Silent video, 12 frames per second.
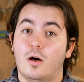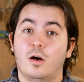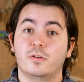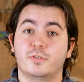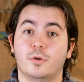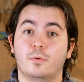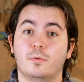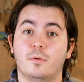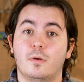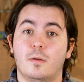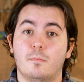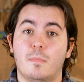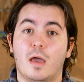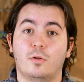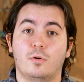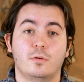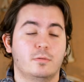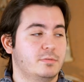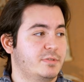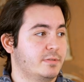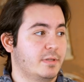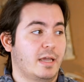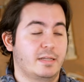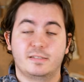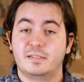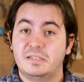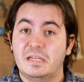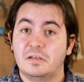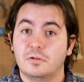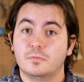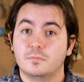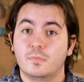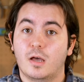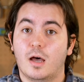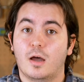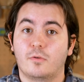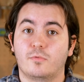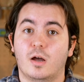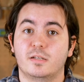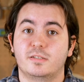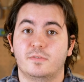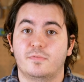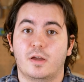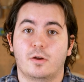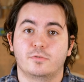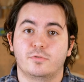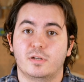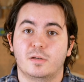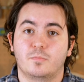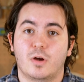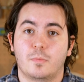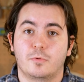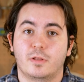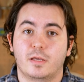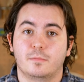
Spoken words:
Also, metals like steel rust if they aren't treated properly.